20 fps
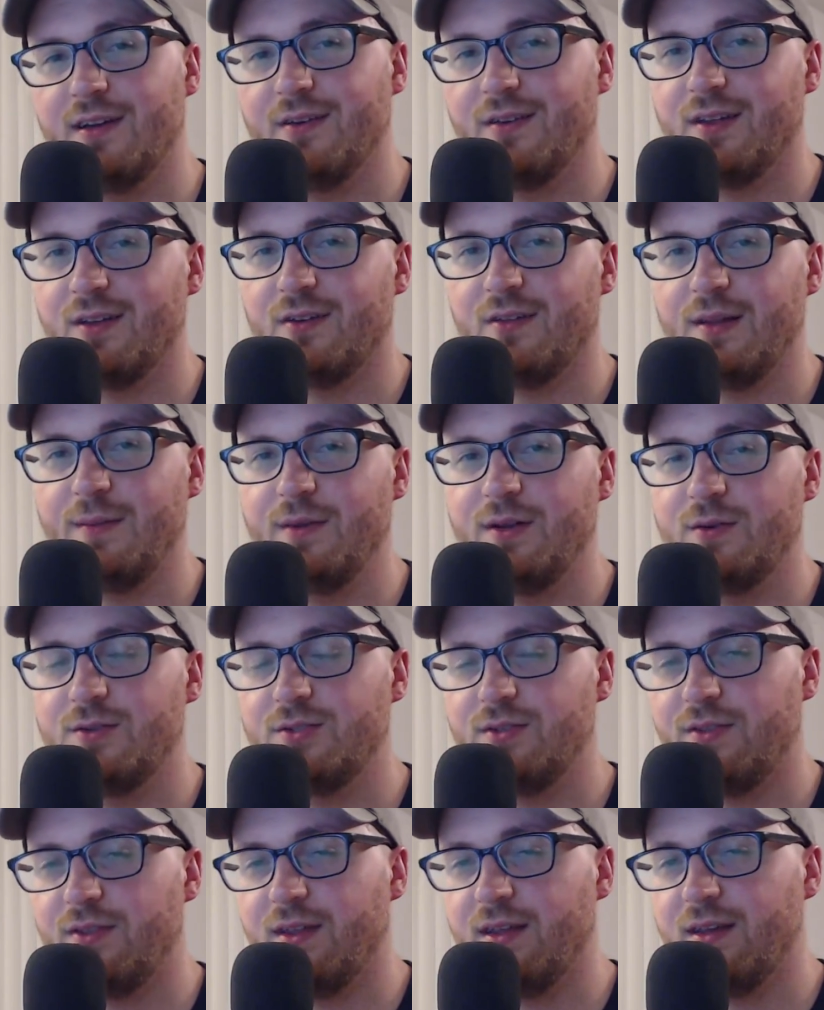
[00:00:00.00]
Let me know
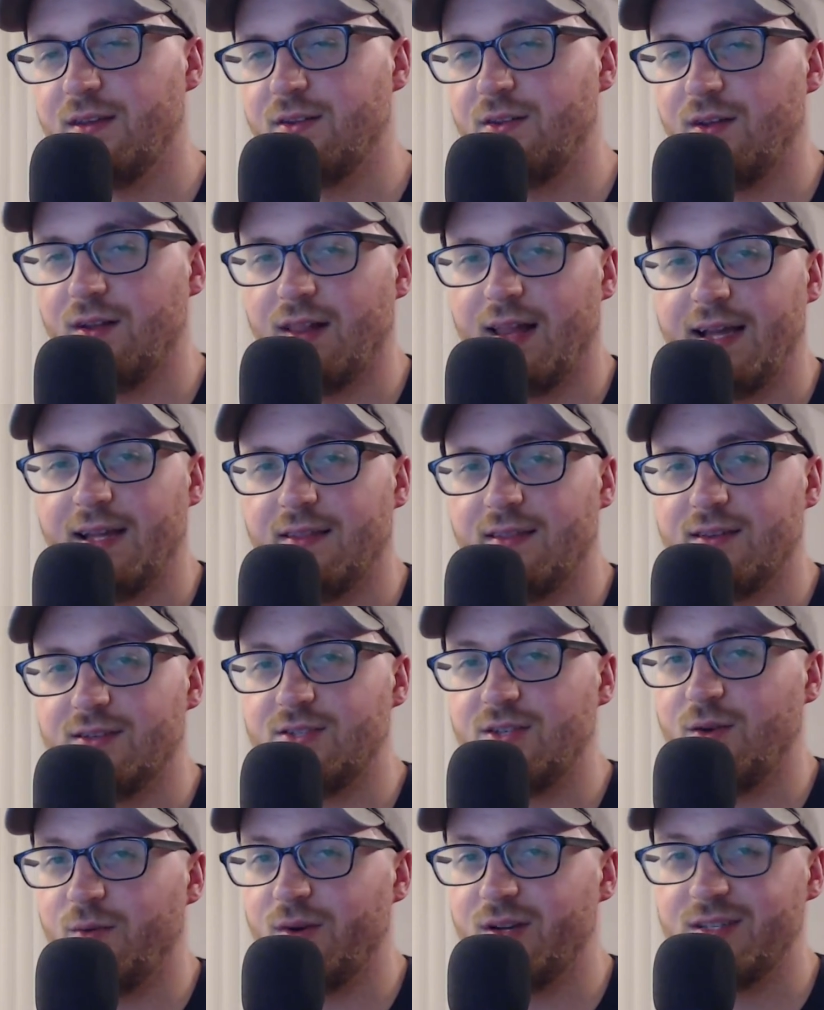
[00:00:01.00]
what you think. Do you like
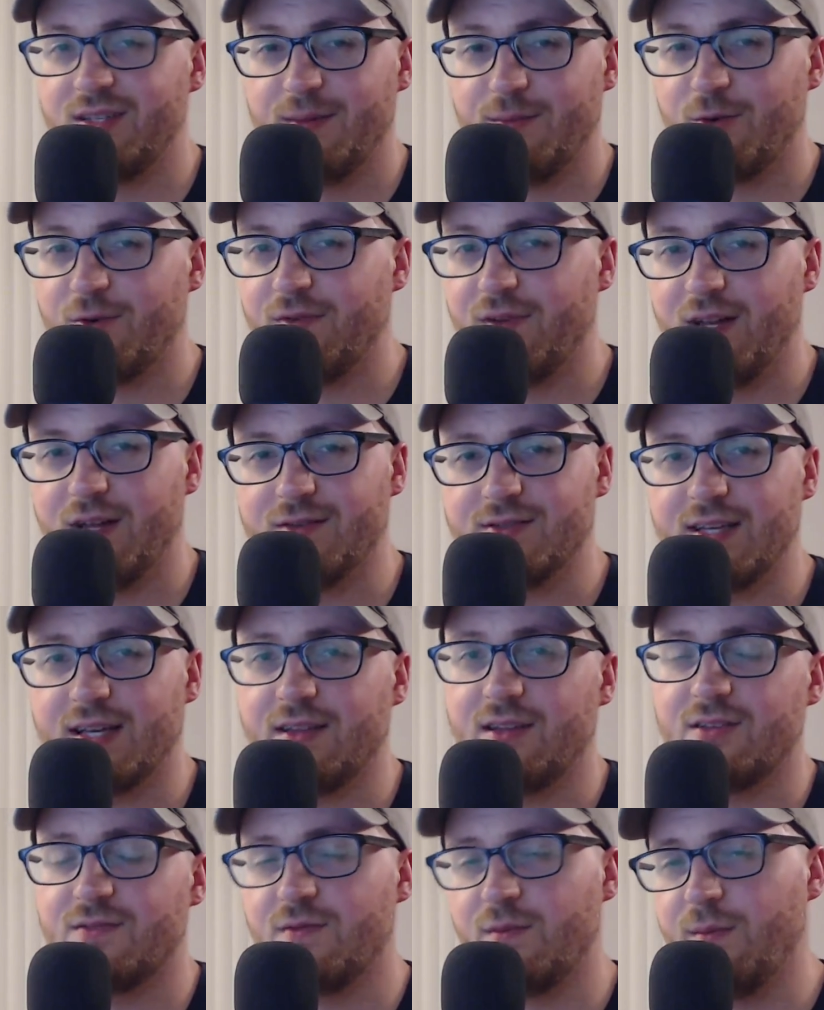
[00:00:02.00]
this? Do you want to see more videos
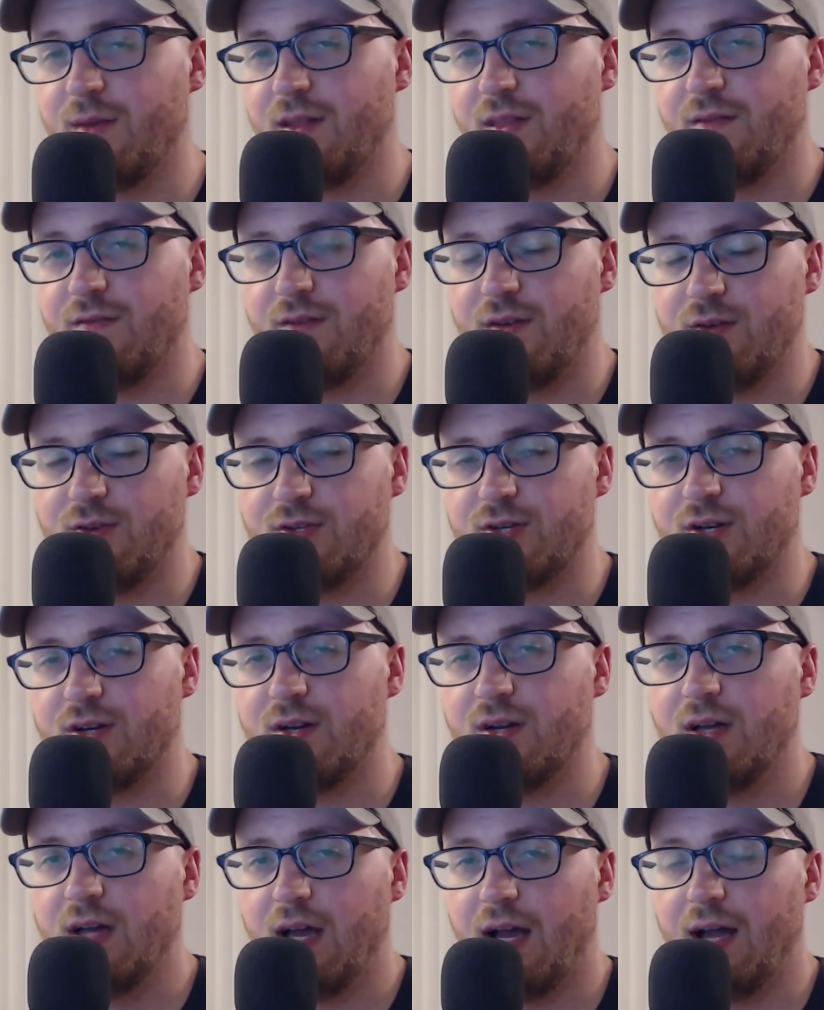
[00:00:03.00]
like this from me in the
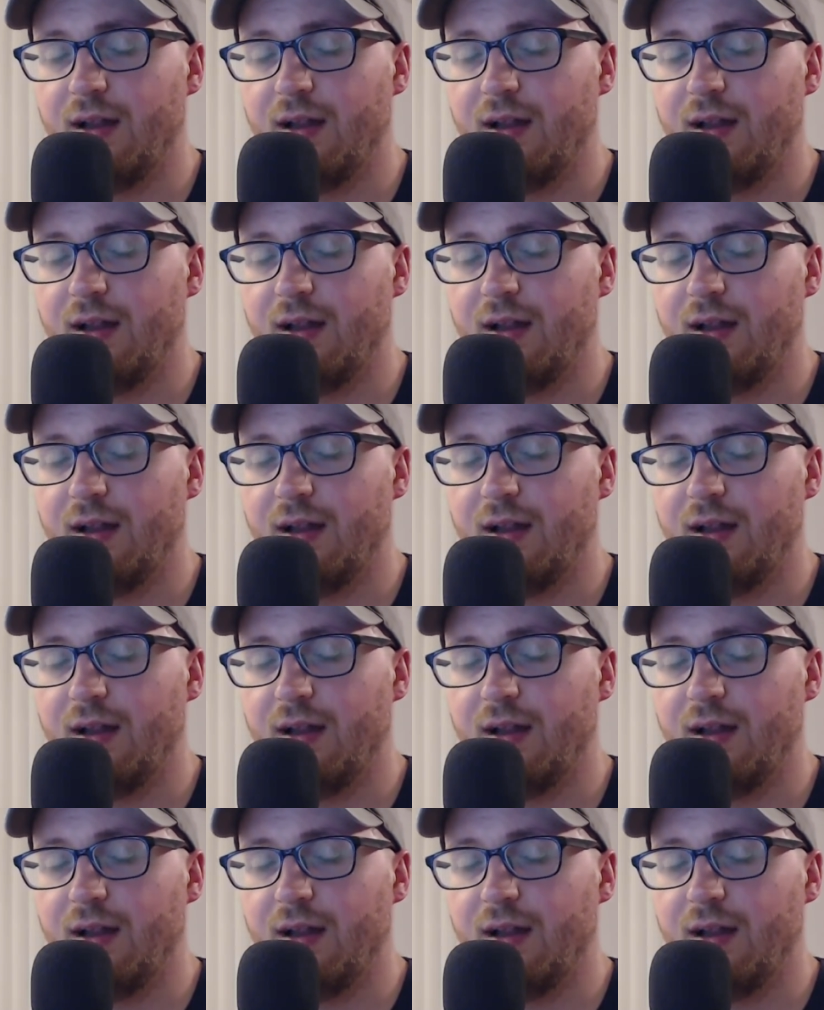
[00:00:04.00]
future?